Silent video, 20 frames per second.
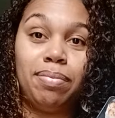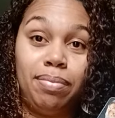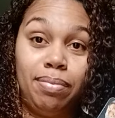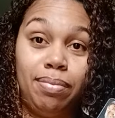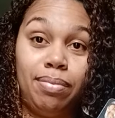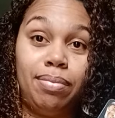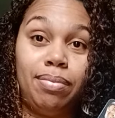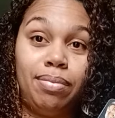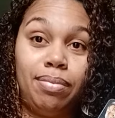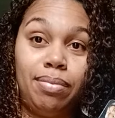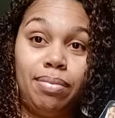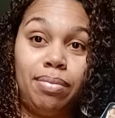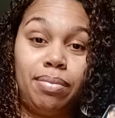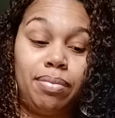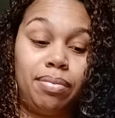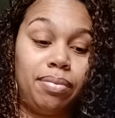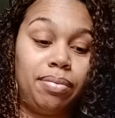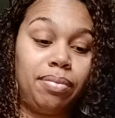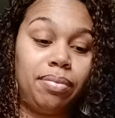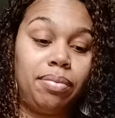Mm-hmm.
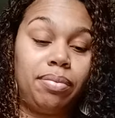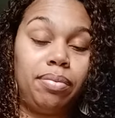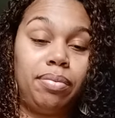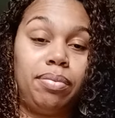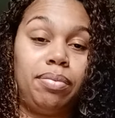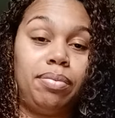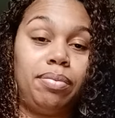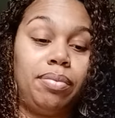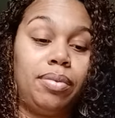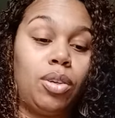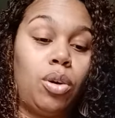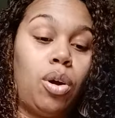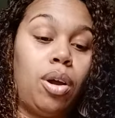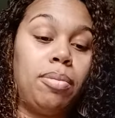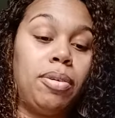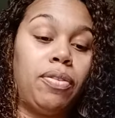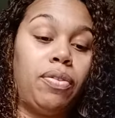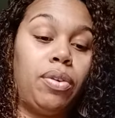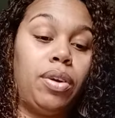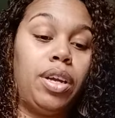
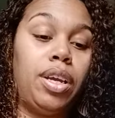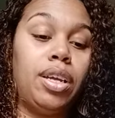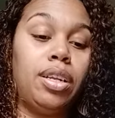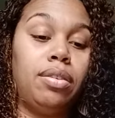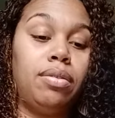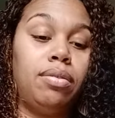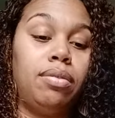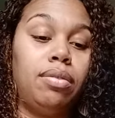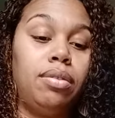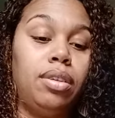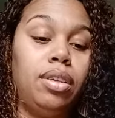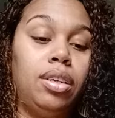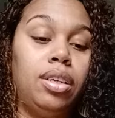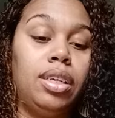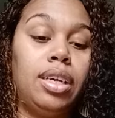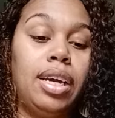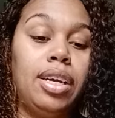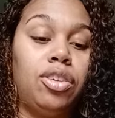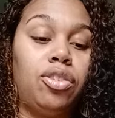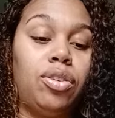Karmic friend.
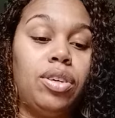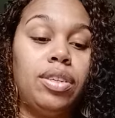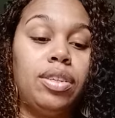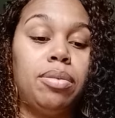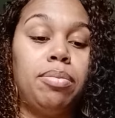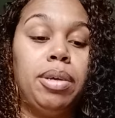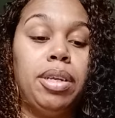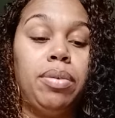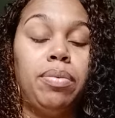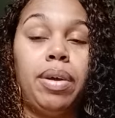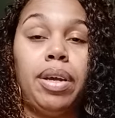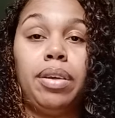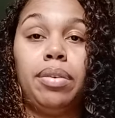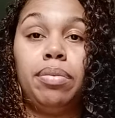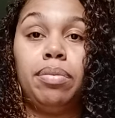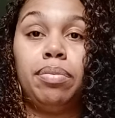Can't trust them anyway.